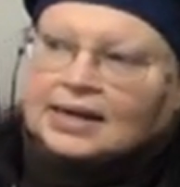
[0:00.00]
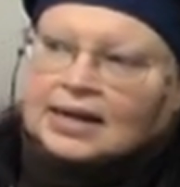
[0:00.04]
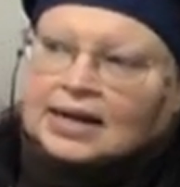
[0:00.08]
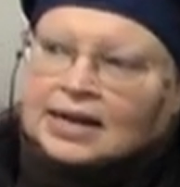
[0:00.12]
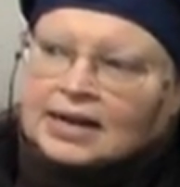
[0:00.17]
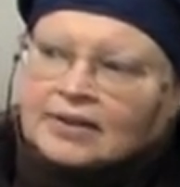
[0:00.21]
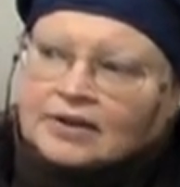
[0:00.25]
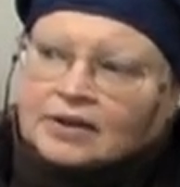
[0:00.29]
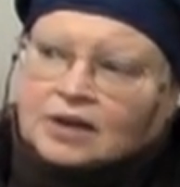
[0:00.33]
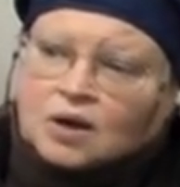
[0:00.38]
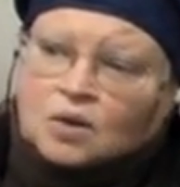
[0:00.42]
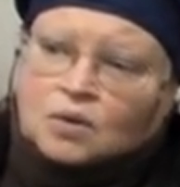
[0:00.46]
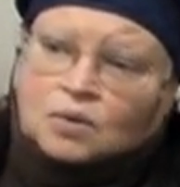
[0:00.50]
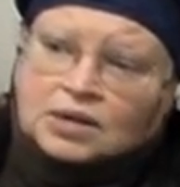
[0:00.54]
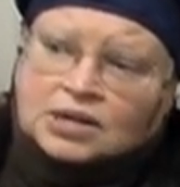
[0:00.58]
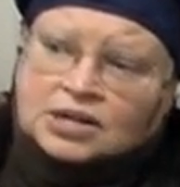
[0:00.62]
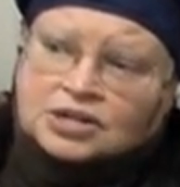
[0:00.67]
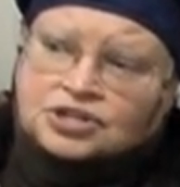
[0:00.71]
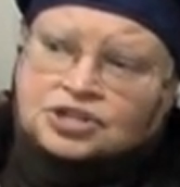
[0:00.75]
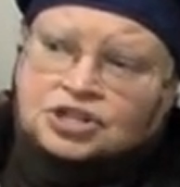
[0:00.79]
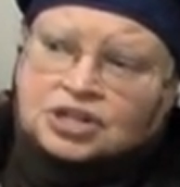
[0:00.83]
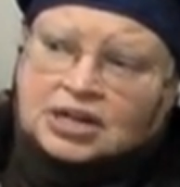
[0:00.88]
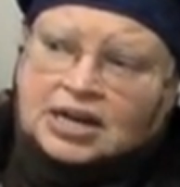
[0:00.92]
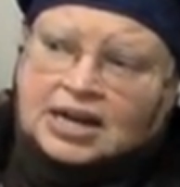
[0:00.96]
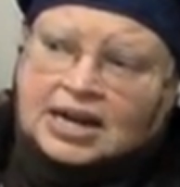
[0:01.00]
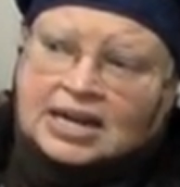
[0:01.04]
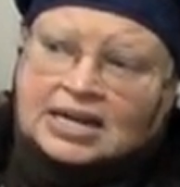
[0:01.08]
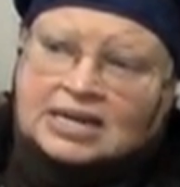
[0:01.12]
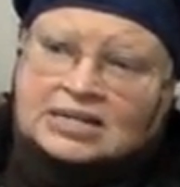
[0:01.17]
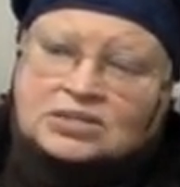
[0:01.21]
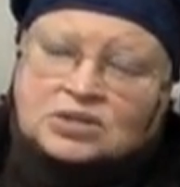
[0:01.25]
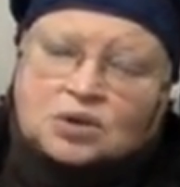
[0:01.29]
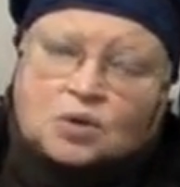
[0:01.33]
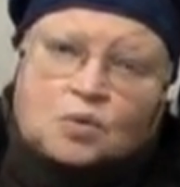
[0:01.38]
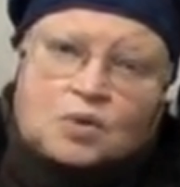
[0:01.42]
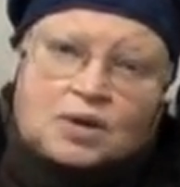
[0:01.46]
The coalition
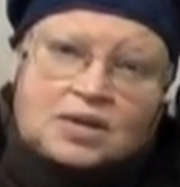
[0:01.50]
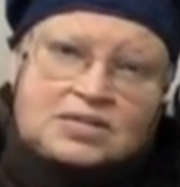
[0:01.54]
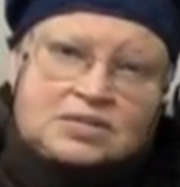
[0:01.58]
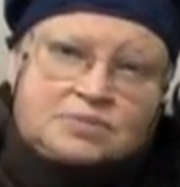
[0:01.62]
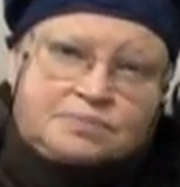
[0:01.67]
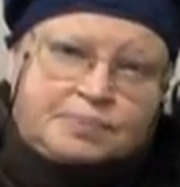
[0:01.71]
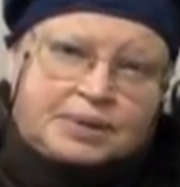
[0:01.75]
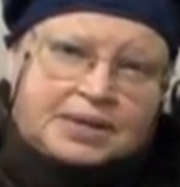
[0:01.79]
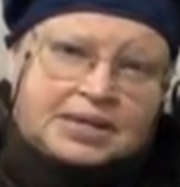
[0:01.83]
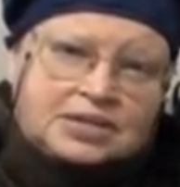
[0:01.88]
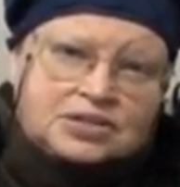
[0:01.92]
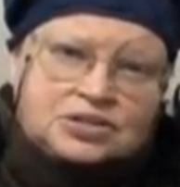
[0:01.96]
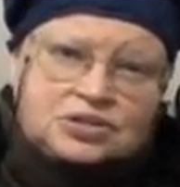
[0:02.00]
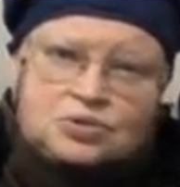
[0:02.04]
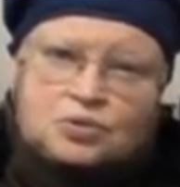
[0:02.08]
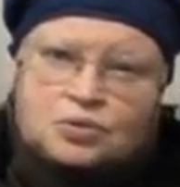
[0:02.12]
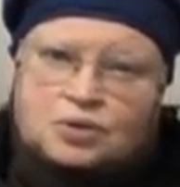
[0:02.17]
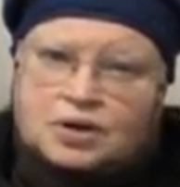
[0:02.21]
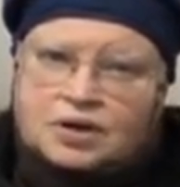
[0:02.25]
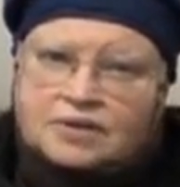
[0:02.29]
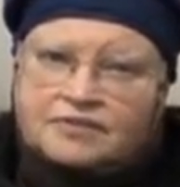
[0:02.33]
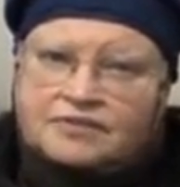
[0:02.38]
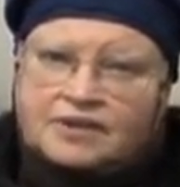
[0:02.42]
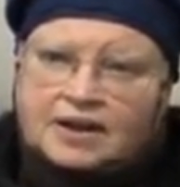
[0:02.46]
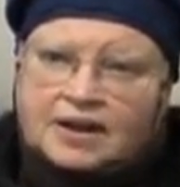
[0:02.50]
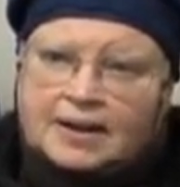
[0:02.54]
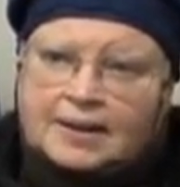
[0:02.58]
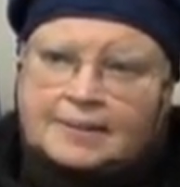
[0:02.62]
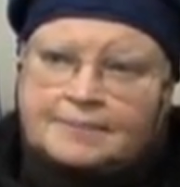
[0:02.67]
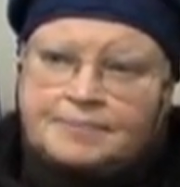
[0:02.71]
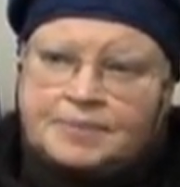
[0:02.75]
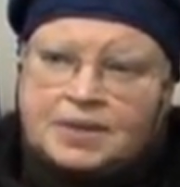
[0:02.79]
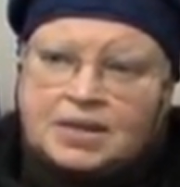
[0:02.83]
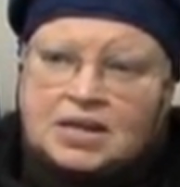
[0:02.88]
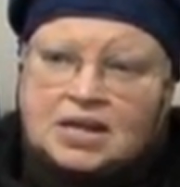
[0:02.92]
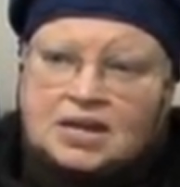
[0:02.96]
has always been sort of
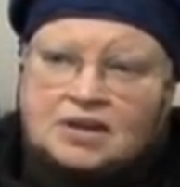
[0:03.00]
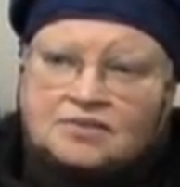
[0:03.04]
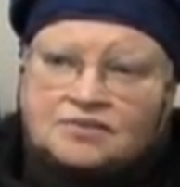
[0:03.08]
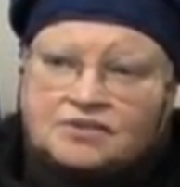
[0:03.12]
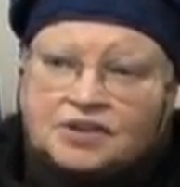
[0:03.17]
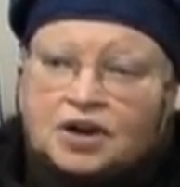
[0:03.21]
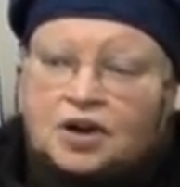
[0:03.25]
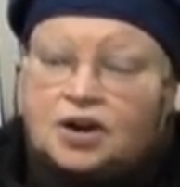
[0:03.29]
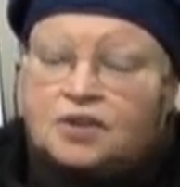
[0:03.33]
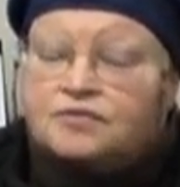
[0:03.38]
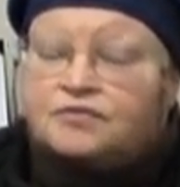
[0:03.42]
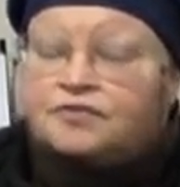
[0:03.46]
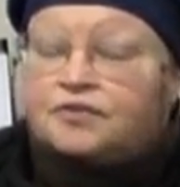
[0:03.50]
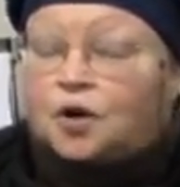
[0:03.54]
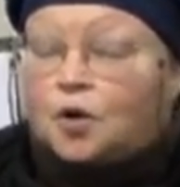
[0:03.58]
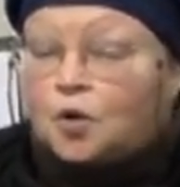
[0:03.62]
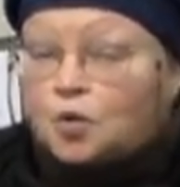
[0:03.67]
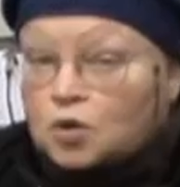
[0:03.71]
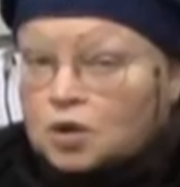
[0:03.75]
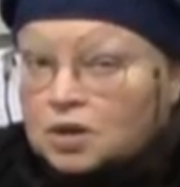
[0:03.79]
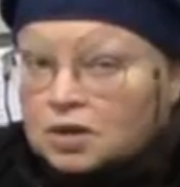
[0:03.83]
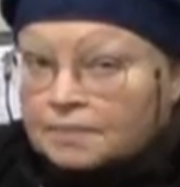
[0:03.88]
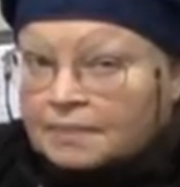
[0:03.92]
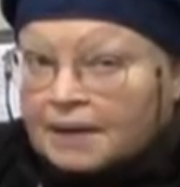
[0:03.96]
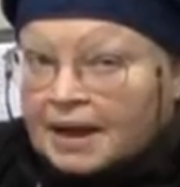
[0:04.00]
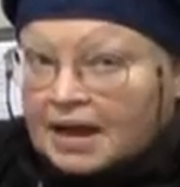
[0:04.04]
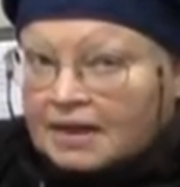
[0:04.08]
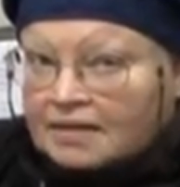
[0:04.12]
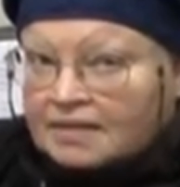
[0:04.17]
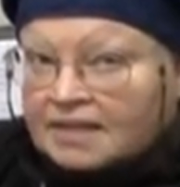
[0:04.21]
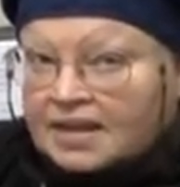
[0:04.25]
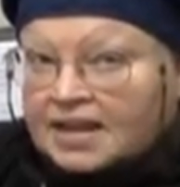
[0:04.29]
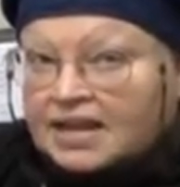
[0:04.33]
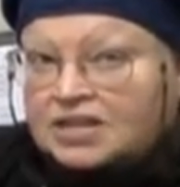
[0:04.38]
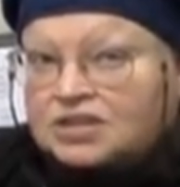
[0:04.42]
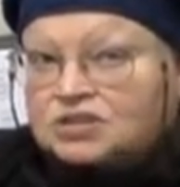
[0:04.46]
very vocal
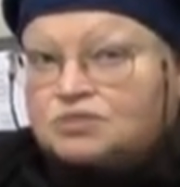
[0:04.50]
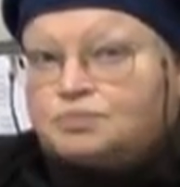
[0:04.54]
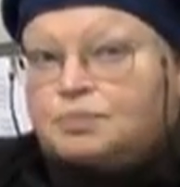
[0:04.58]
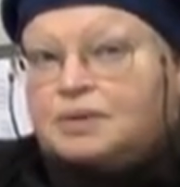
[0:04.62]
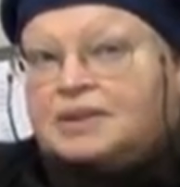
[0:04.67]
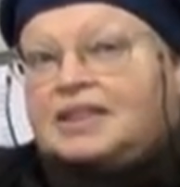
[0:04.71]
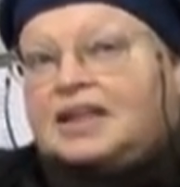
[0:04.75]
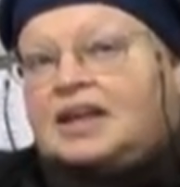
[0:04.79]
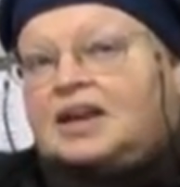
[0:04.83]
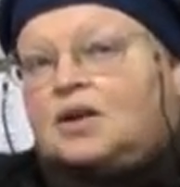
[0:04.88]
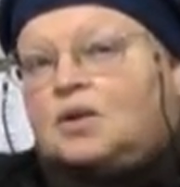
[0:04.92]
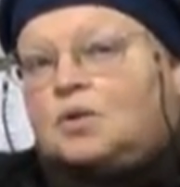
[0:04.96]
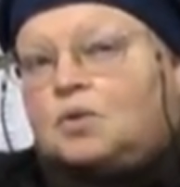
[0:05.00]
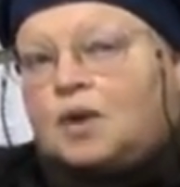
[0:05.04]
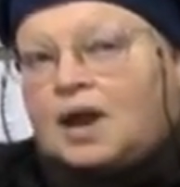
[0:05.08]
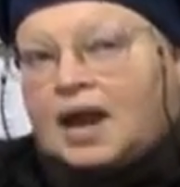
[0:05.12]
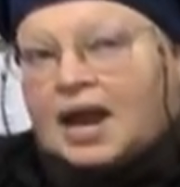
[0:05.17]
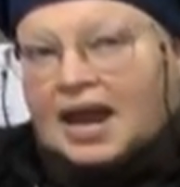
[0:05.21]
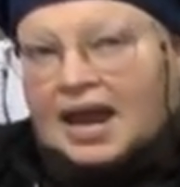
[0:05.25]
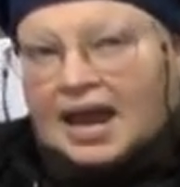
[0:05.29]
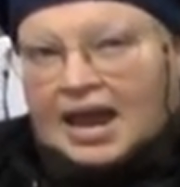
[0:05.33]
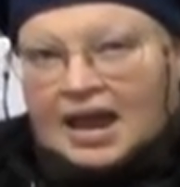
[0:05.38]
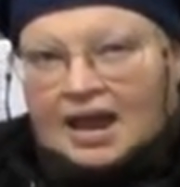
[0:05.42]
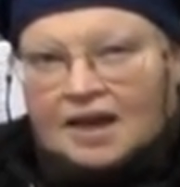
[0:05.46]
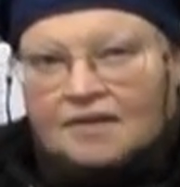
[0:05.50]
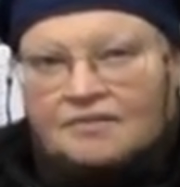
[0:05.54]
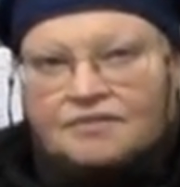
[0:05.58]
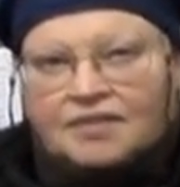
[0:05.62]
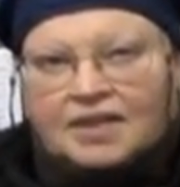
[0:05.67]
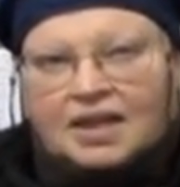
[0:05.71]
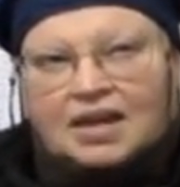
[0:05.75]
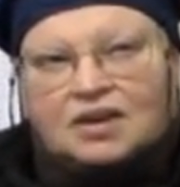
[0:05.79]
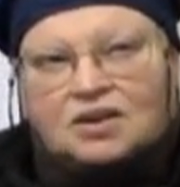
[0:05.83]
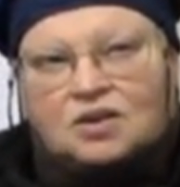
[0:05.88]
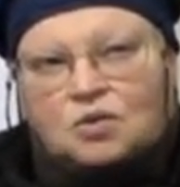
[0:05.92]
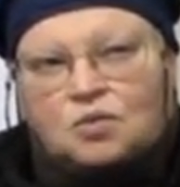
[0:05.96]
about things, but they don't
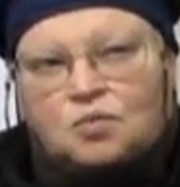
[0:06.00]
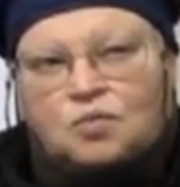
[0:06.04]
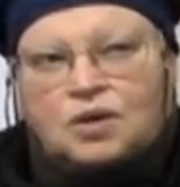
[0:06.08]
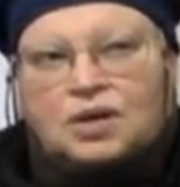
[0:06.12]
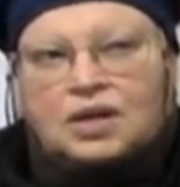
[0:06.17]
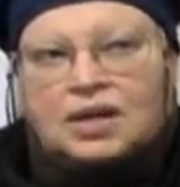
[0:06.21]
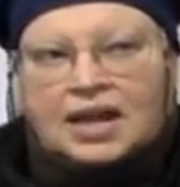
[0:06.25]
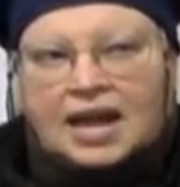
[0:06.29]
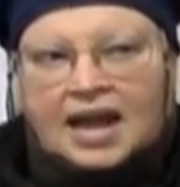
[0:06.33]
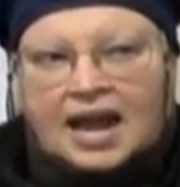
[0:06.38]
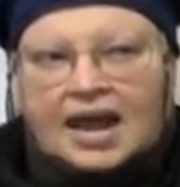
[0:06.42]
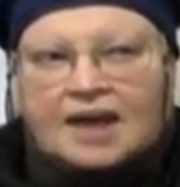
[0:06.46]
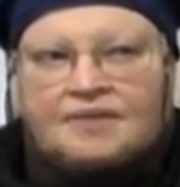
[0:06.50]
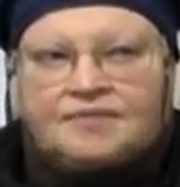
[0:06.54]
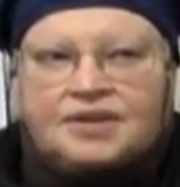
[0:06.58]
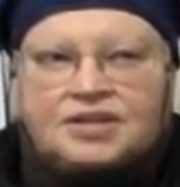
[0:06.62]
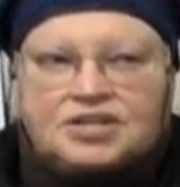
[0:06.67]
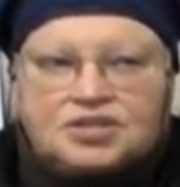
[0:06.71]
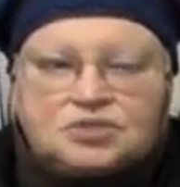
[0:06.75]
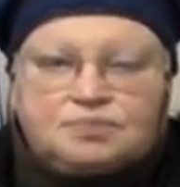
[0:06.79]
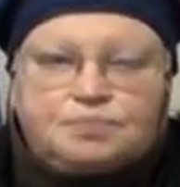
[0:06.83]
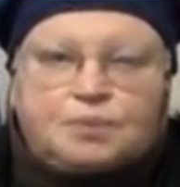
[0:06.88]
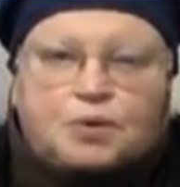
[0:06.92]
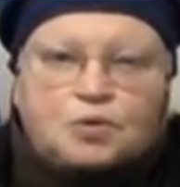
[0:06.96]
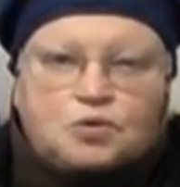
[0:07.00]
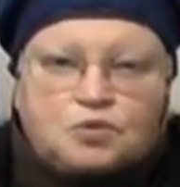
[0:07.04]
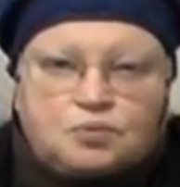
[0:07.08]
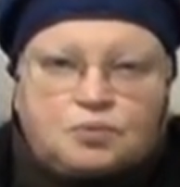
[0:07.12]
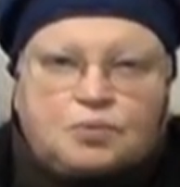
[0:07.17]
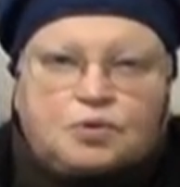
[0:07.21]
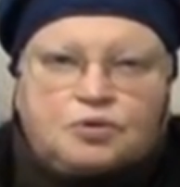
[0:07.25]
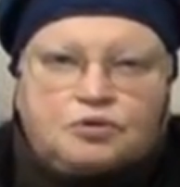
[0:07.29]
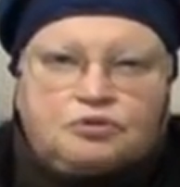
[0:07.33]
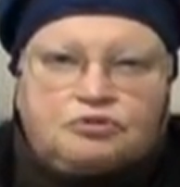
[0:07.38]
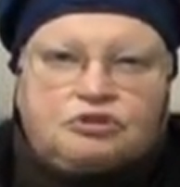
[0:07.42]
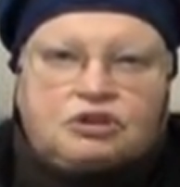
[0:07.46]
really have a
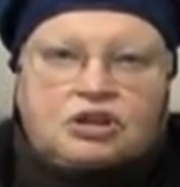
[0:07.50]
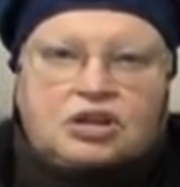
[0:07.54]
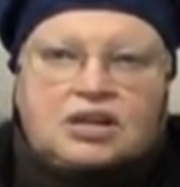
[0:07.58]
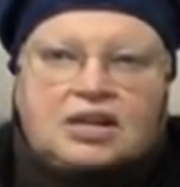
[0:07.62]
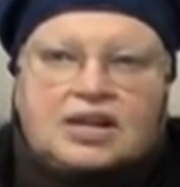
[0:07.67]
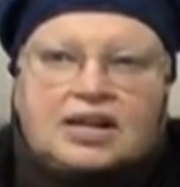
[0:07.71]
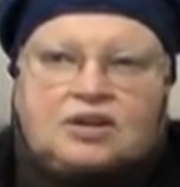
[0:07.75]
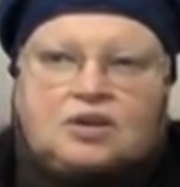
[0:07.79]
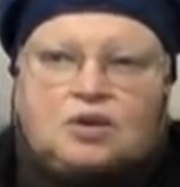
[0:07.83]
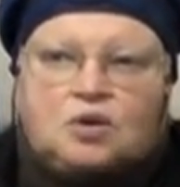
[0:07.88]
spokesperson.